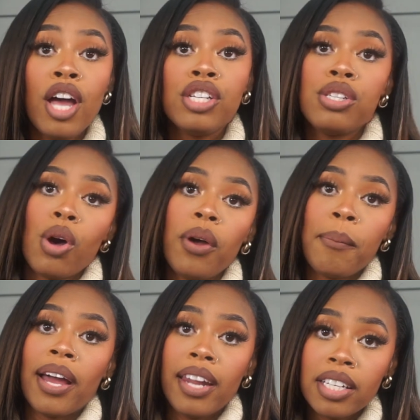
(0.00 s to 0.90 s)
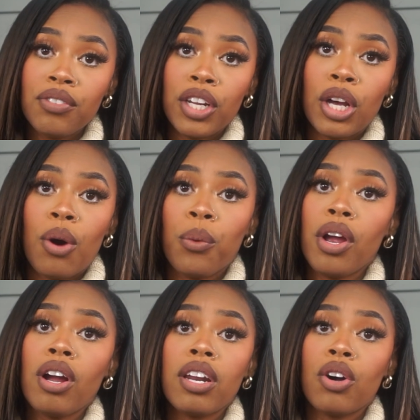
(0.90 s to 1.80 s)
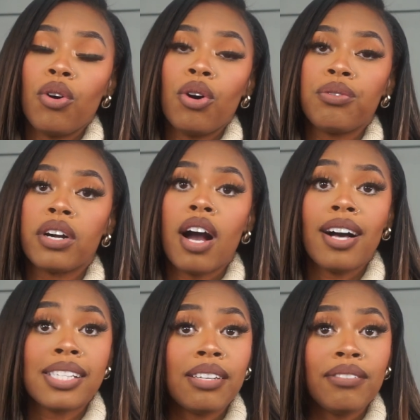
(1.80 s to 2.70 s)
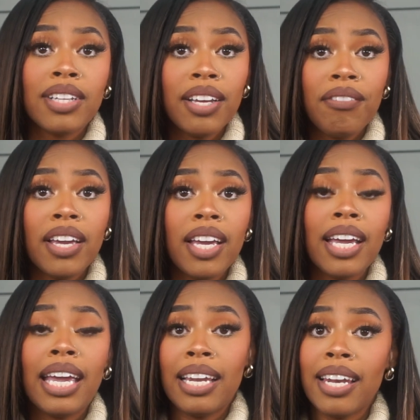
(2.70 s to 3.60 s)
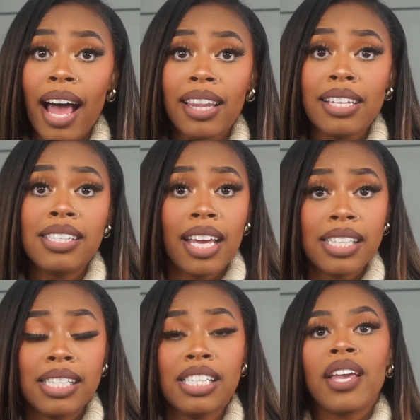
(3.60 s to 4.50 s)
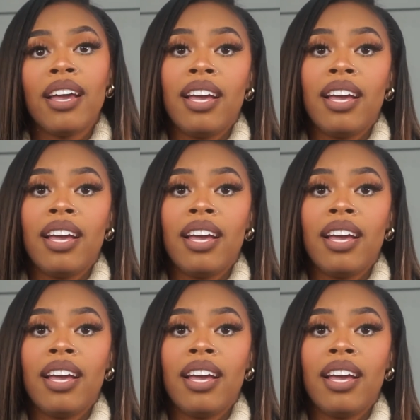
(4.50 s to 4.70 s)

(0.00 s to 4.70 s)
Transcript: So in my next video, we are going to go over cost of living in Dallas, Texas.